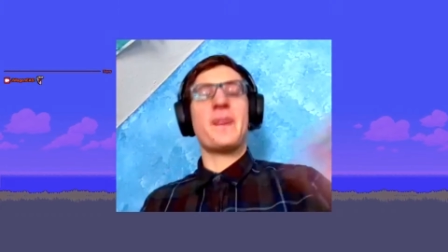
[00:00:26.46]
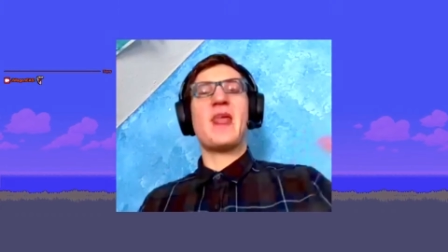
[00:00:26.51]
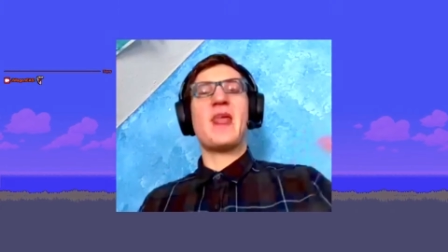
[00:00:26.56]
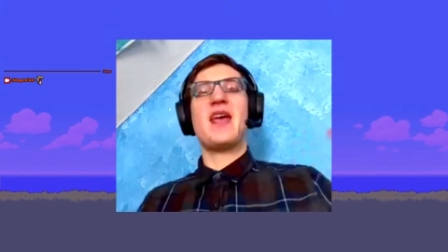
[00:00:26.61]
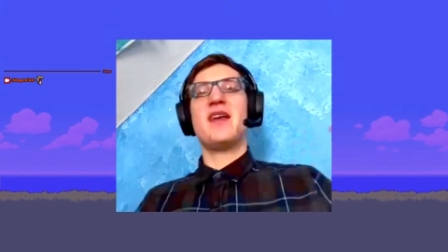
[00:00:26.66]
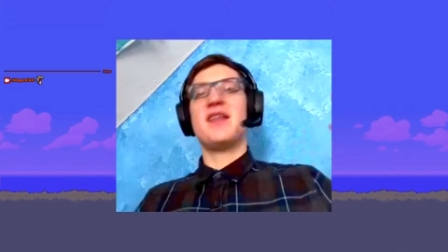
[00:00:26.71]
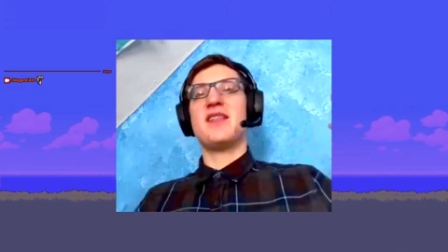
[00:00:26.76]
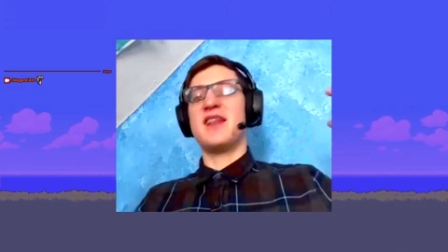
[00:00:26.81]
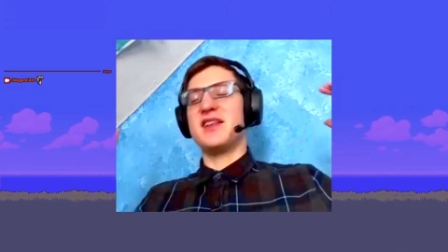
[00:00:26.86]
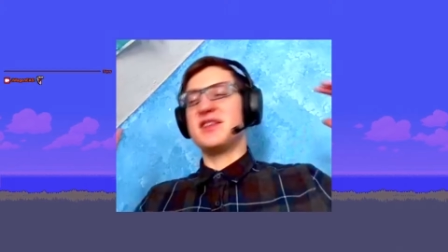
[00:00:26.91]

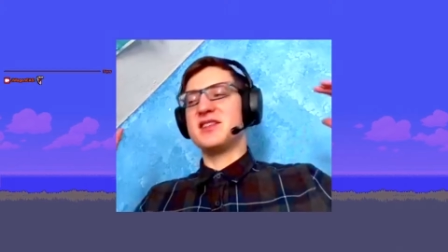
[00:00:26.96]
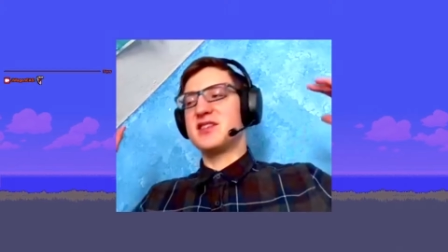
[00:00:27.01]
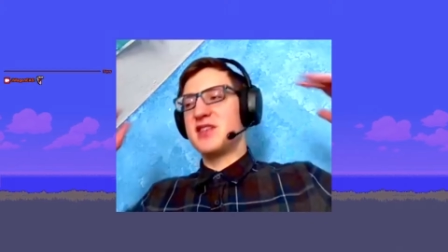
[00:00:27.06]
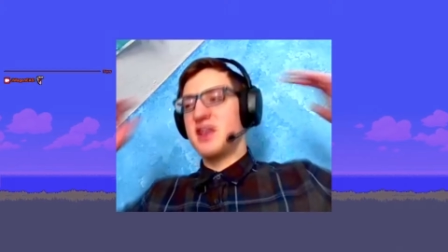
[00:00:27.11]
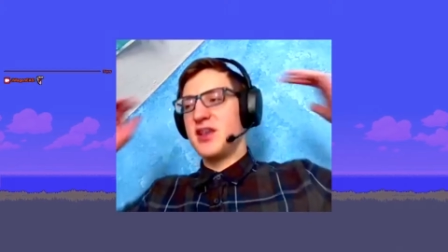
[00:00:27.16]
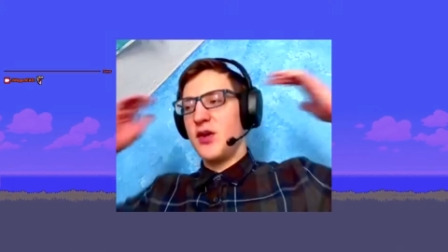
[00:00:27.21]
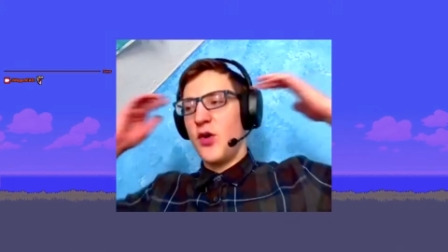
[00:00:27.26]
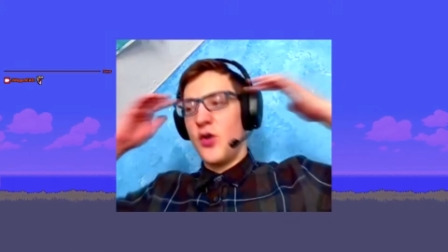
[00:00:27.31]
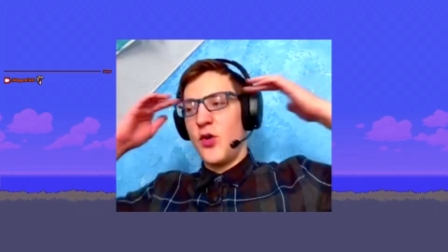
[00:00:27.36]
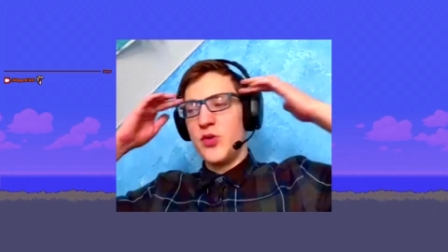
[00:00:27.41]
That is
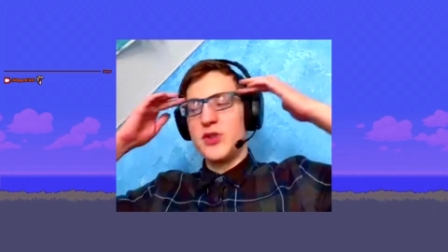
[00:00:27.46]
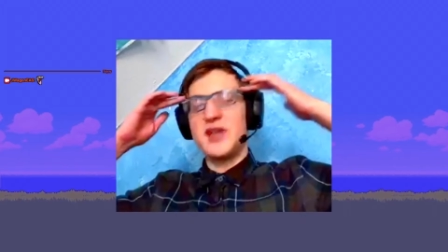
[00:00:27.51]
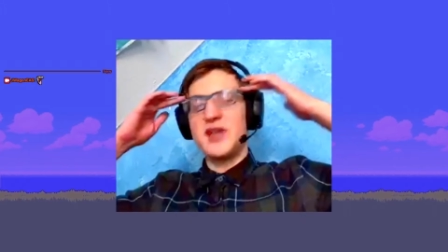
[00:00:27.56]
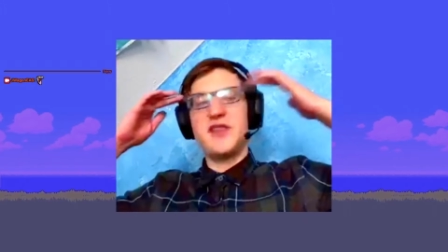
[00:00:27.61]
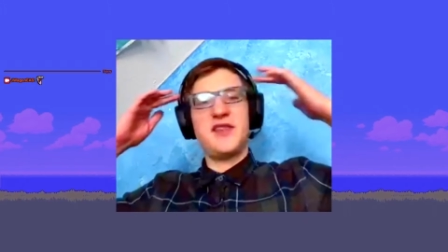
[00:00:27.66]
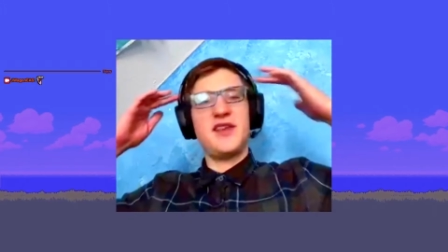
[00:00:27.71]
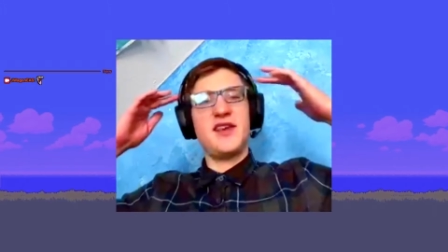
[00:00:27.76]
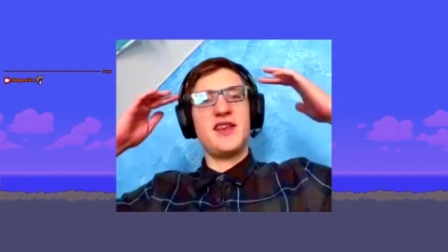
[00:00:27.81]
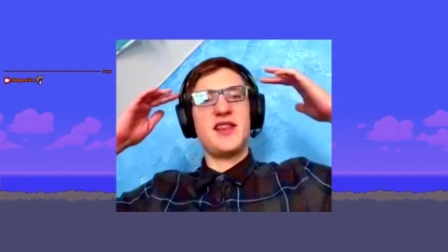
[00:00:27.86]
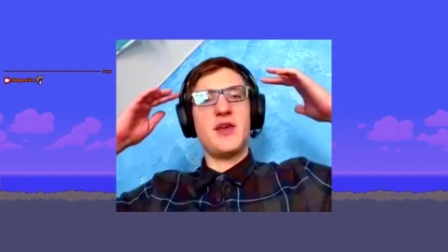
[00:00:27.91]
the only
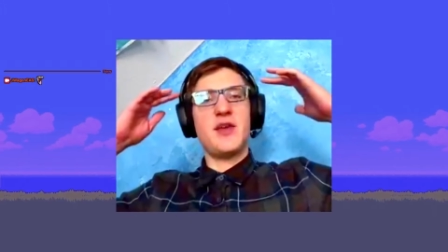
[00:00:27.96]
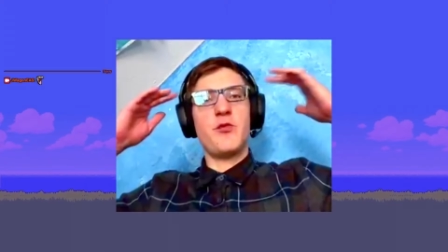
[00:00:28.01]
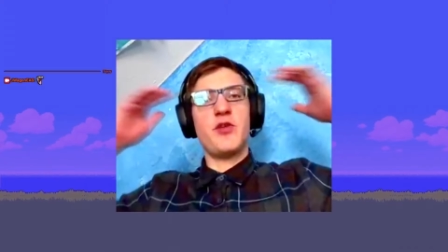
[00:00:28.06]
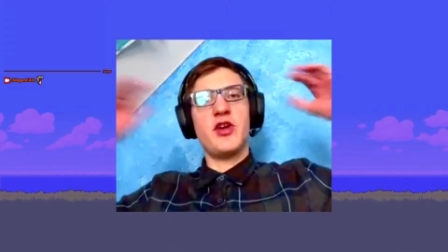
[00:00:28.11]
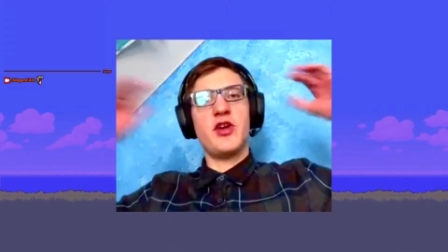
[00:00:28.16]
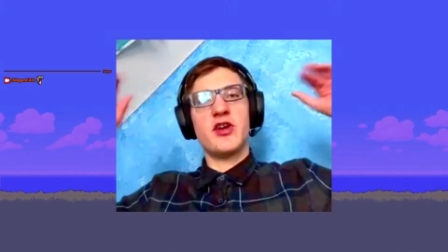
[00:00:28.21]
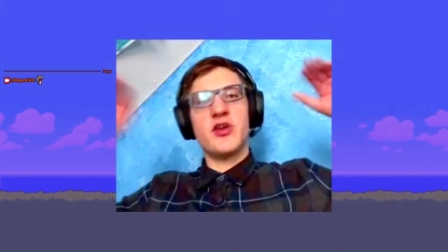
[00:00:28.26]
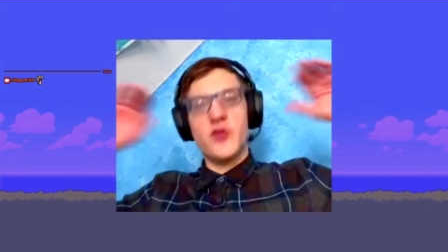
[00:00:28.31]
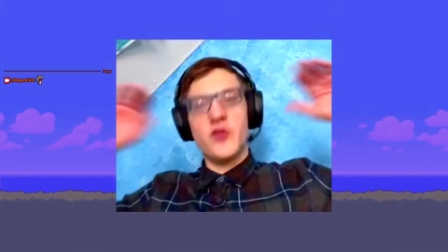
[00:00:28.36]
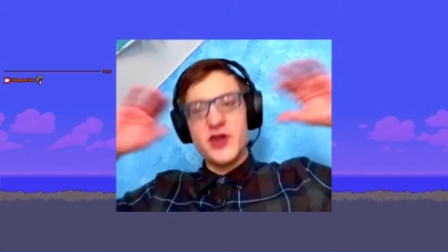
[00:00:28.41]
thing that we
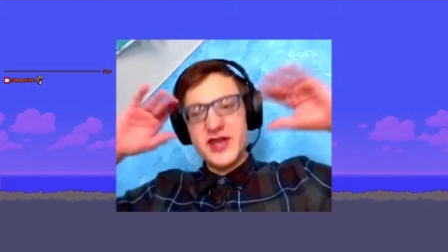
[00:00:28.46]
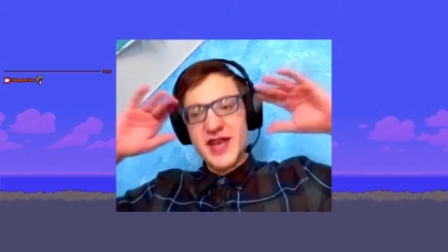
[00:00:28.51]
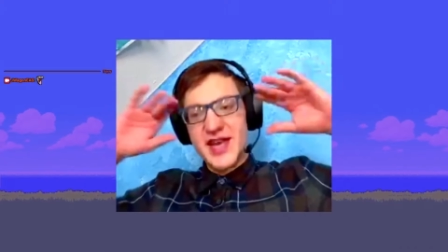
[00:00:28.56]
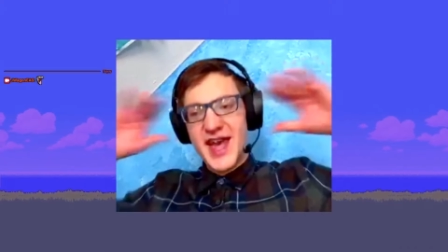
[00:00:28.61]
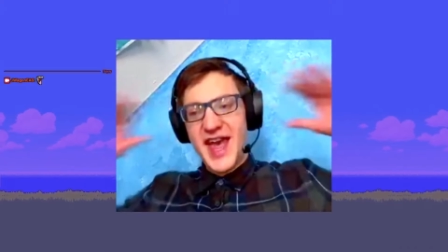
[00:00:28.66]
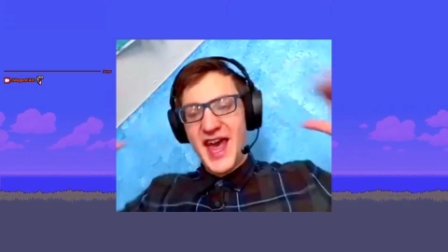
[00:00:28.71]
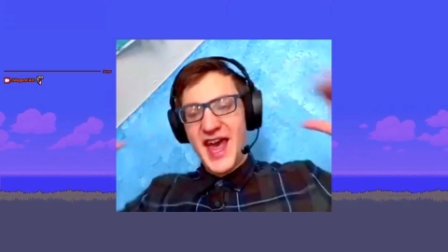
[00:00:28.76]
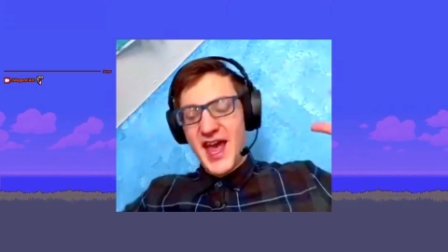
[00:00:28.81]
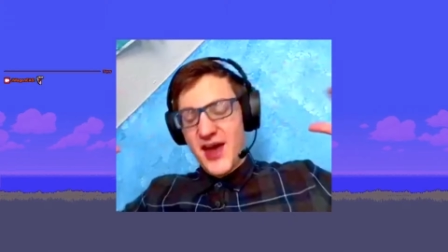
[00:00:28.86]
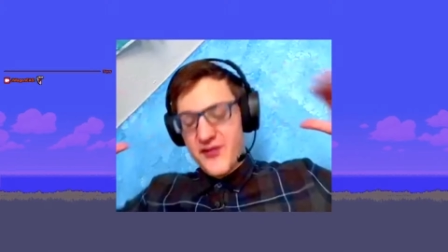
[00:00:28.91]
are going to
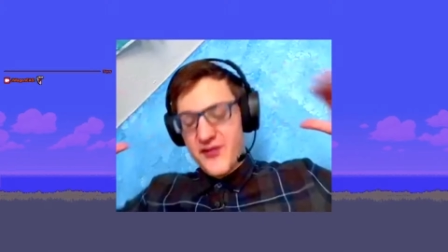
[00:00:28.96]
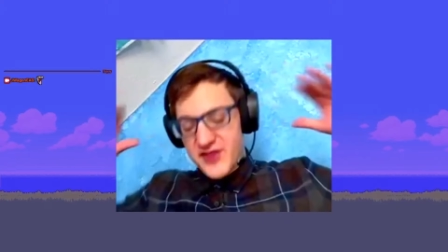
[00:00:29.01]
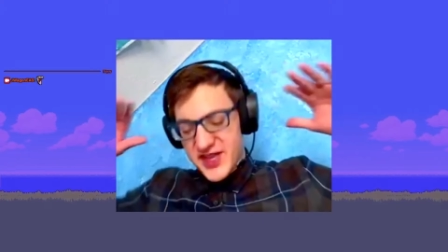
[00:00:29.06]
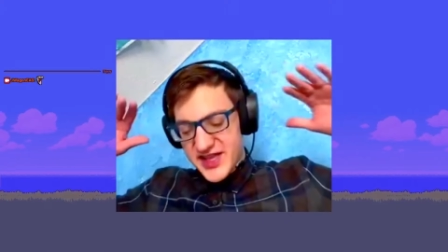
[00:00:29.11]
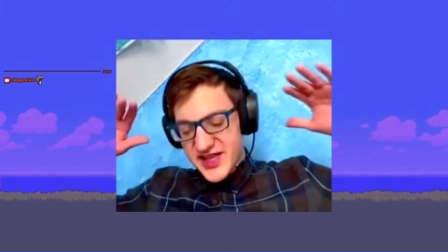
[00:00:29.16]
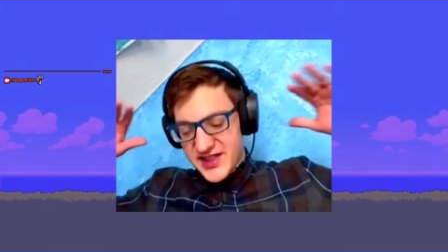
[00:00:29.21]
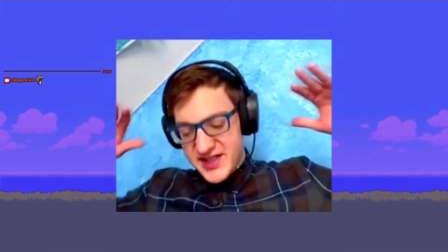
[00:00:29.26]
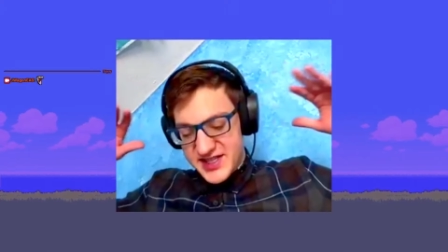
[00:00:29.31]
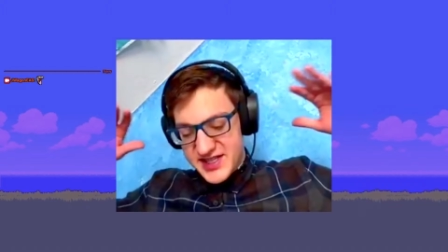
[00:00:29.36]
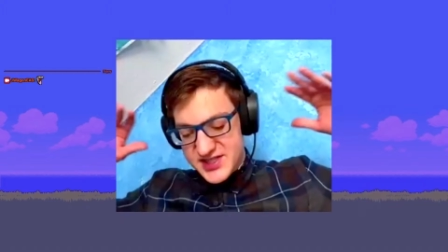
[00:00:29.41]
have
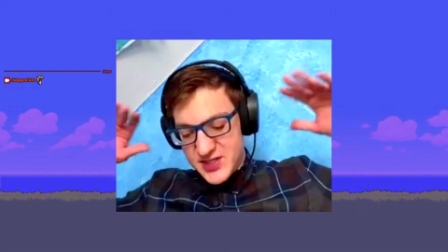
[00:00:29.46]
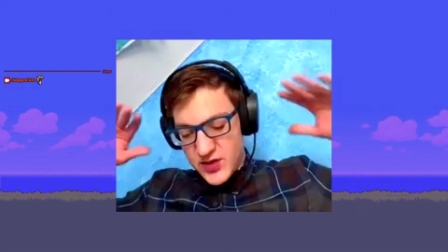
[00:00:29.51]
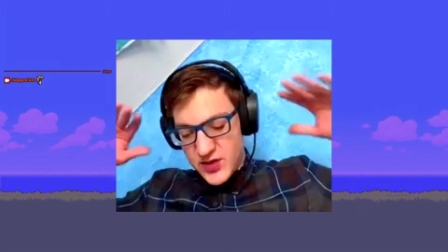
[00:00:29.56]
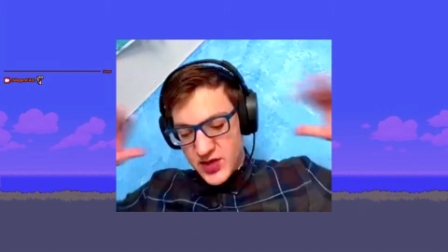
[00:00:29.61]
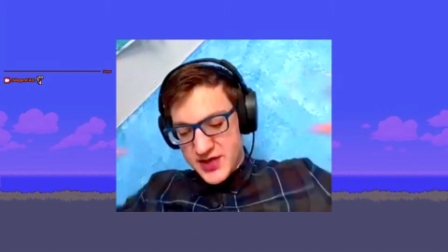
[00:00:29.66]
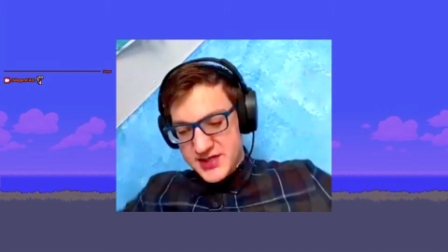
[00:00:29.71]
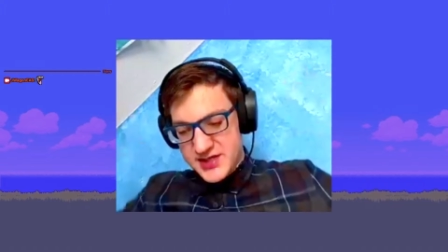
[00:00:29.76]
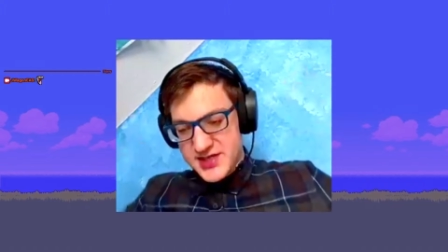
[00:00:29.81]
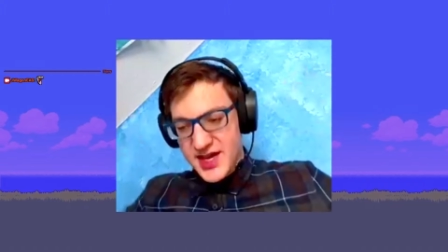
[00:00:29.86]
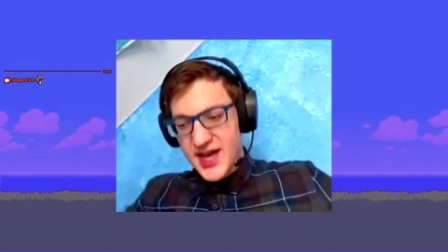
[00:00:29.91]
in this
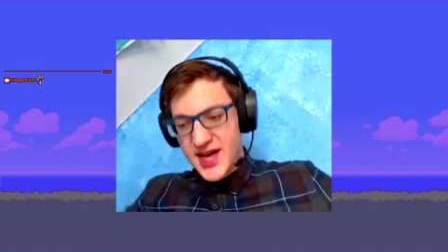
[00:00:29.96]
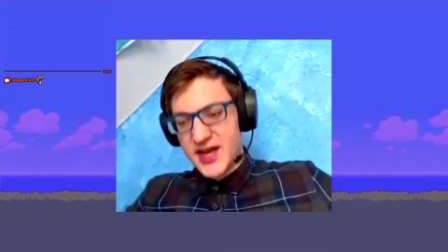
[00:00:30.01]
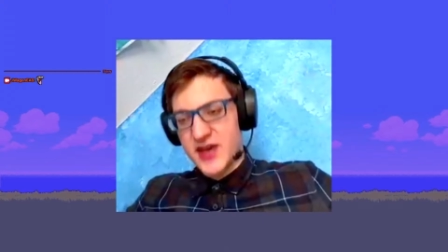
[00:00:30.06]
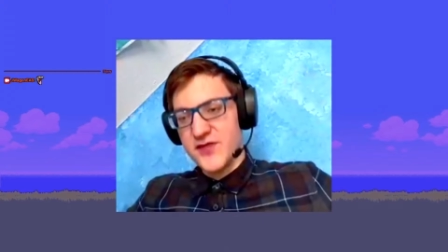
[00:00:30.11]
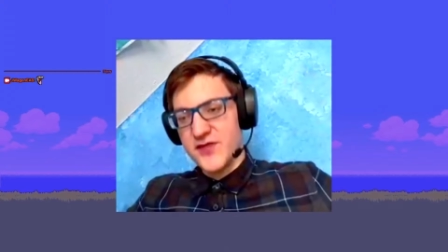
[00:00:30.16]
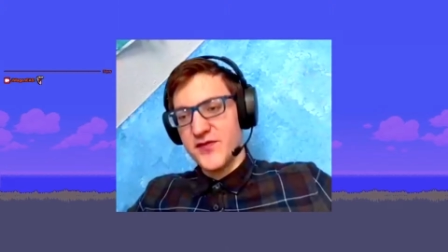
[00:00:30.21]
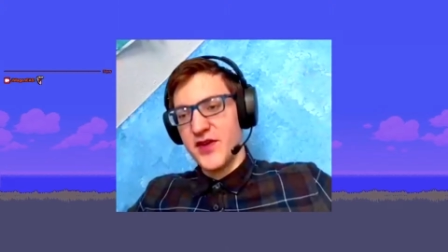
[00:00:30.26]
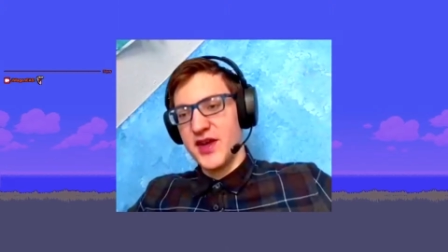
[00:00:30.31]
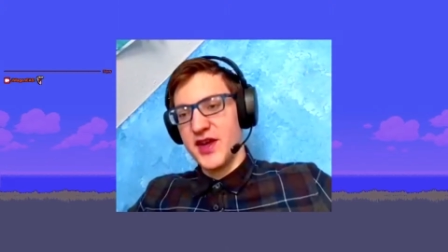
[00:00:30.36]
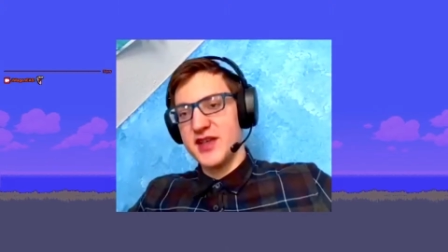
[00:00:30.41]
entire
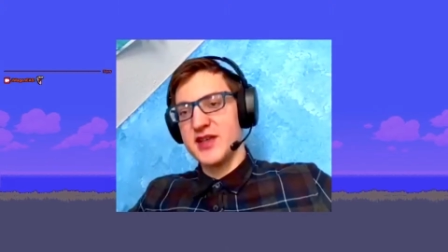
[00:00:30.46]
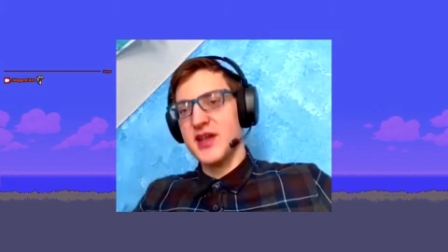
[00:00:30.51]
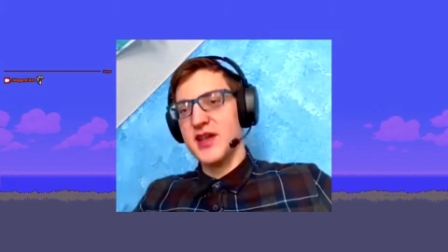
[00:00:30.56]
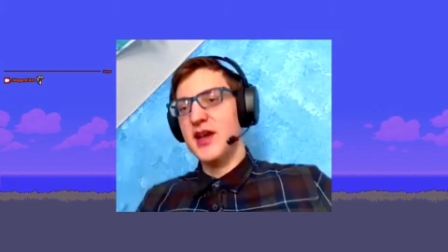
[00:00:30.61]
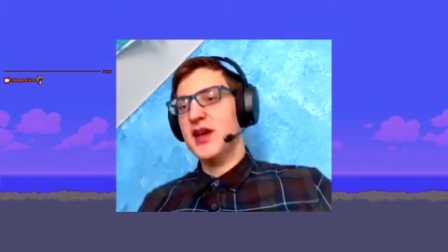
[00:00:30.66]
fight.